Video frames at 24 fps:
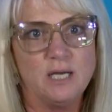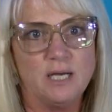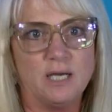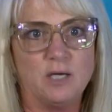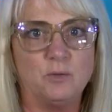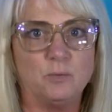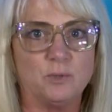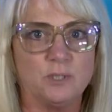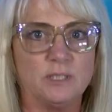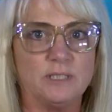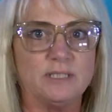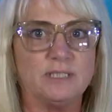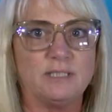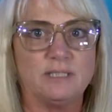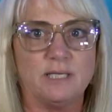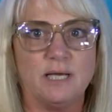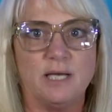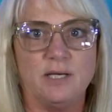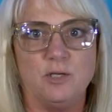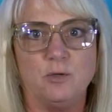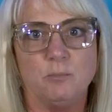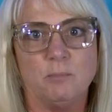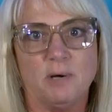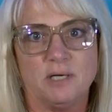and really
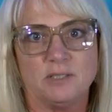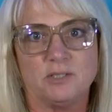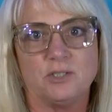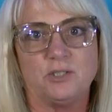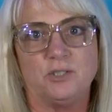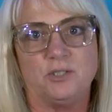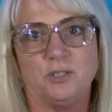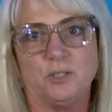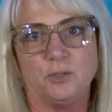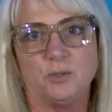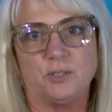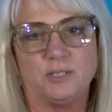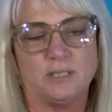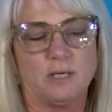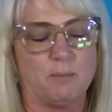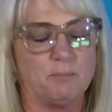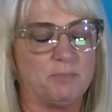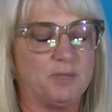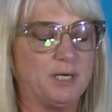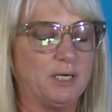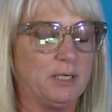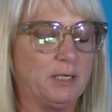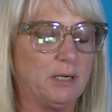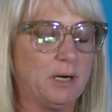saying you must do
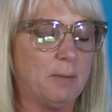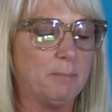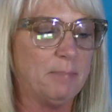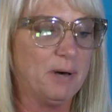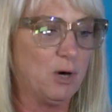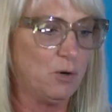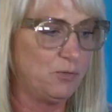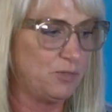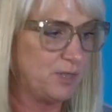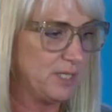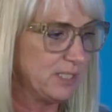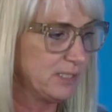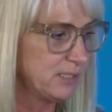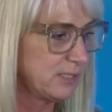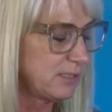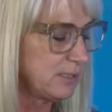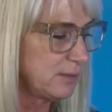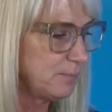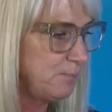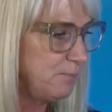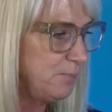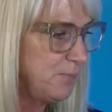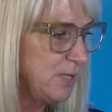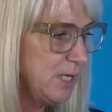something about
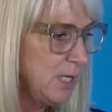this.